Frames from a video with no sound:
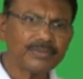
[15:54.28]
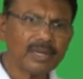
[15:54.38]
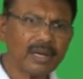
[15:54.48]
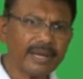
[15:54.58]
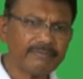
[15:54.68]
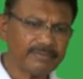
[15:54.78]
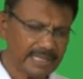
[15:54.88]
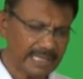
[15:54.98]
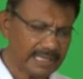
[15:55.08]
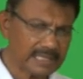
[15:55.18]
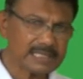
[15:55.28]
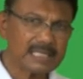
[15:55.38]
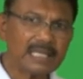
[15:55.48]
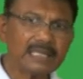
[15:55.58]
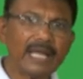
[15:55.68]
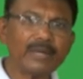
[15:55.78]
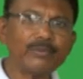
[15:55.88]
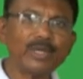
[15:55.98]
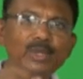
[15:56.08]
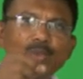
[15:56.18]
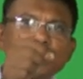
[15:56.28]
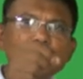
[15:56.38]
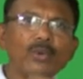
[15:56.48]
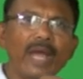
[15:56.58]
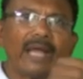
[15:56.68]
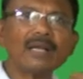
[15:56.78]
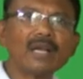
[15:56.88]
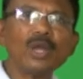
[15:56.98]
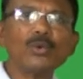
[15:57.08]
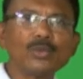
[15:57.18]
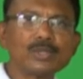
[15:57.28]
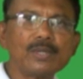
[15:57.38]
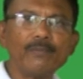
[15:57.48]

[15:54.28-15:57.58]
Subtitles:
a kind of things that we use to hang clothes.